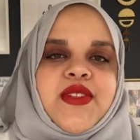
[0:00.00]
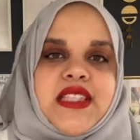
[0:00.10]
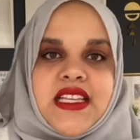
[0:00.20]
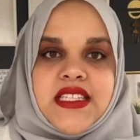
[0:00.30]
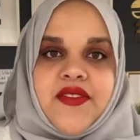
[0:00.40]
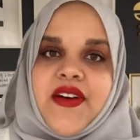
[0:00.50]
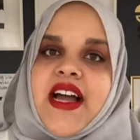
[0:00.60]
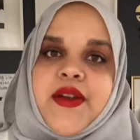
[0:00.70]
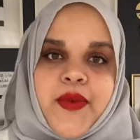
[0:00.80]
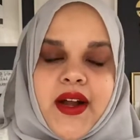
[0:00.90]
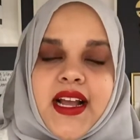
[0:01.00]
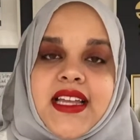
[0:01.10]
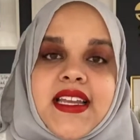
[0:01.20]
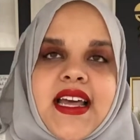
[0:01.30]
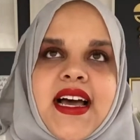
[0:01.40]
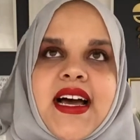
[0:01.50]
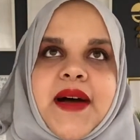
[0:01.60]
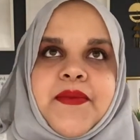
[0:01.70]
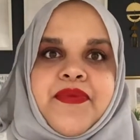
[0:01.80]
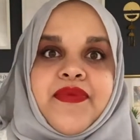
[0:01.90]
those things to find work,
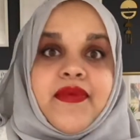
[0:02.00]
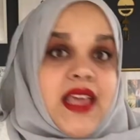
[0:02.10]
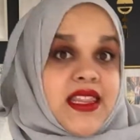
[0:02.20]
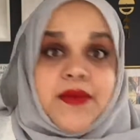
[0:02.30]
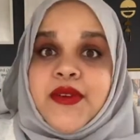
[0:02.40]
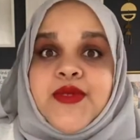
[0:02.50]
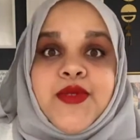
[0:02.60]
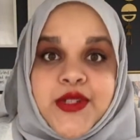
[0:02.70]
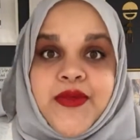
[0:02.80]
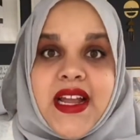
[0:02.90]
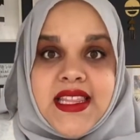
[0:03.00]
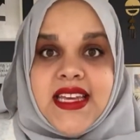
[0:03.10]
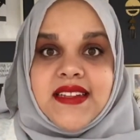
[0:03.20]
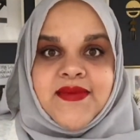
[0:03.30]
and the bills were due right then.